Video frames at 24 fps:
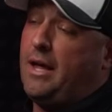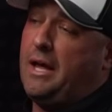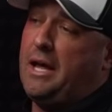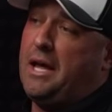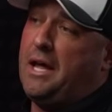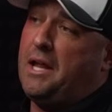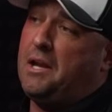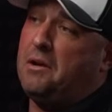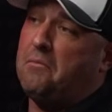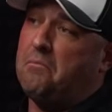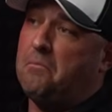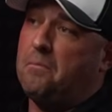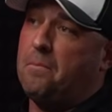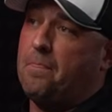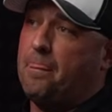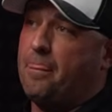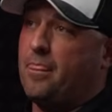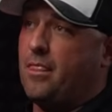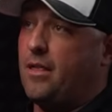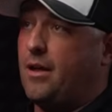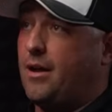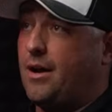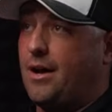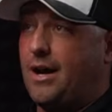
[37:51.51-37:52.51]
And
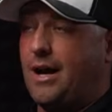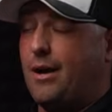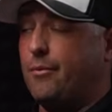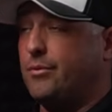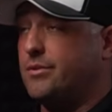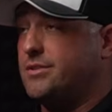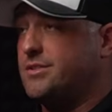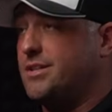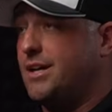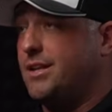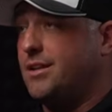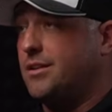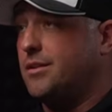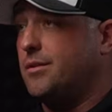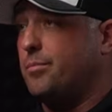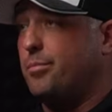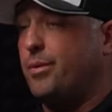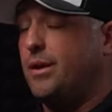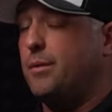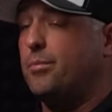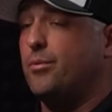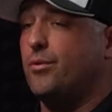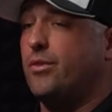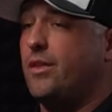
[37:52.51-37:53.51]
I would say that the
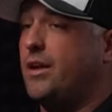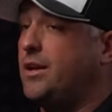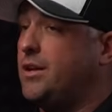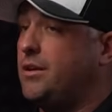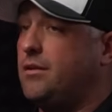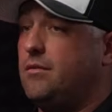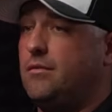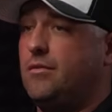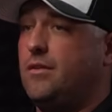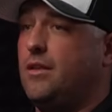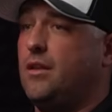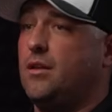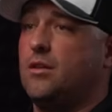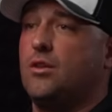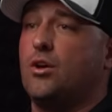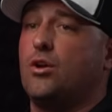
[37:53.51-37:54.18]
people that the,